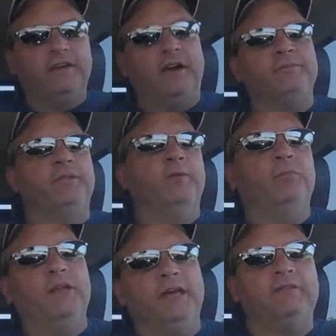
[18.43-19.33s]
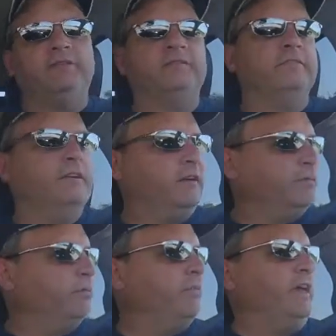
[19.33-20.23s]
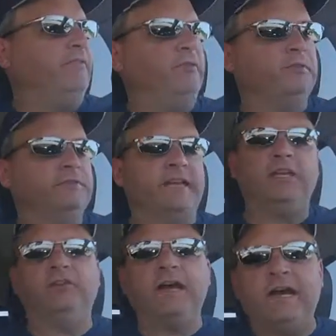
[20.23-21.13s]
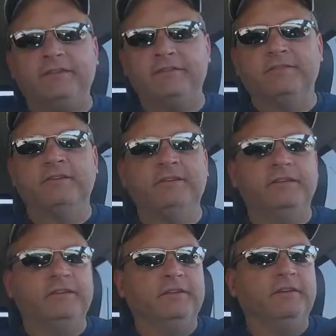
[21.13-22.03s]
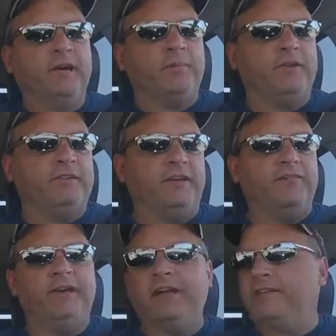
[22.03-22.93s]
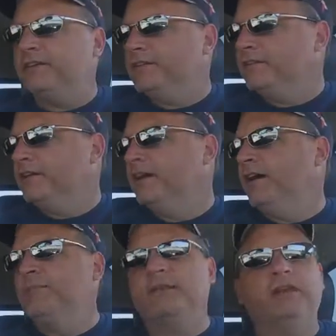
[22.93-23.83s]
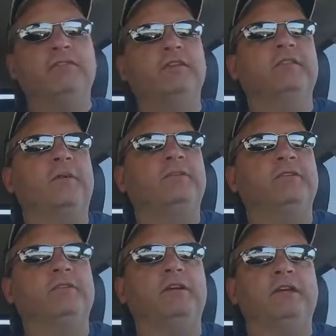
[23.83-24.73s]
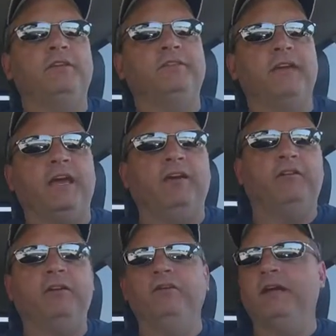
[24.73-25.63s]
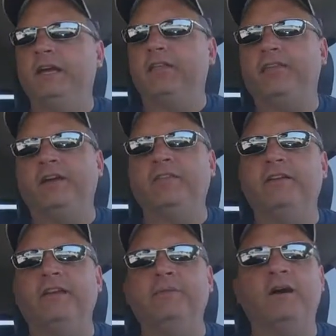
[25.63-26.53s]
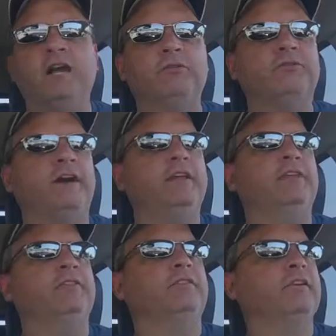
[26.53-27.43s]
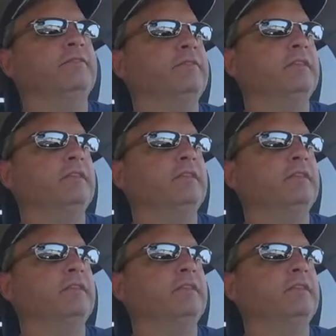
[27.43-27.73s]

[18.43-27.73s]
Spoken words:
I'm so blessed. I'm so thankful. Thank you guys. I appreciate the fact that I'm given this opportunity to say or do anything that anybody would find interesting.